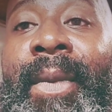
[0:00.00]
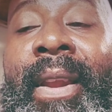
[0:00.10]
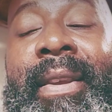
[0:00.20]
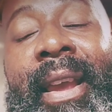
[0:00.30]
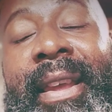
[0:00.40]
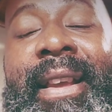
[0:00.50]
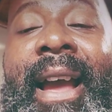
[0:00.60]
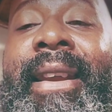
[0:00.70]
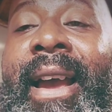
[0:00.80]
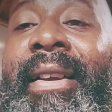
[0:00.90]
Yeah, he
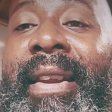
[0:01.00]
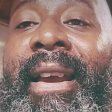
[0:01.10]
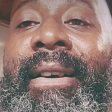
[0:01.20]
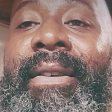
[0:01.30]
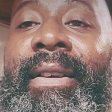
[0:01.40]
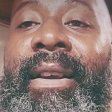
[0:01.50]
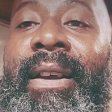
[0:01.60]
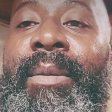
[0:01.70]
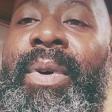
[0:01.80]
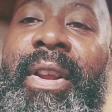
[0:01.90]
got knocked out.
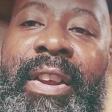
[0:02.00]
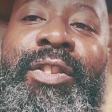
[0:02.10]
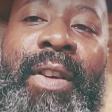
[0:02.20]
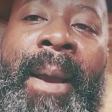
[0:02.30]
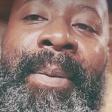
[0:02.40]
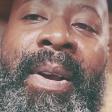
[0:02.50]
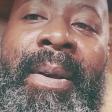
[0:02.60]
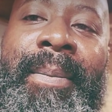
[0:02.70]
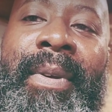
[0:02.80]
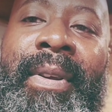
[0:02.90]
But he strapped
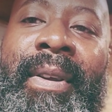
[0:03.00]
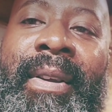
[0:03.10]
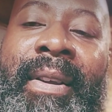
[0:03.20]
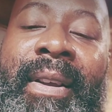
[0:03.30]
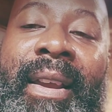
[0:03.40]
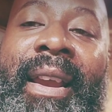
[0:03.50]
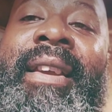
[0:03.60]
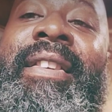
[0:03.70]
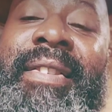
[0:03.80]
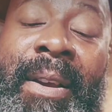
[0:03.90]
up and
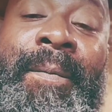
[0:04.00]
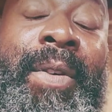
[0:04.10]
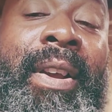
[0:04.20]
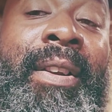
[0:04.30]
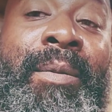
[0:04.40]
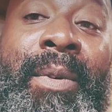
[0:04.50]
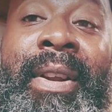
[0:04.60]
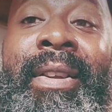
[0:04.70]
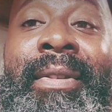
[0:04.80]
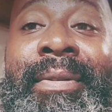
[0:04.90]
he stepped foot in the ring.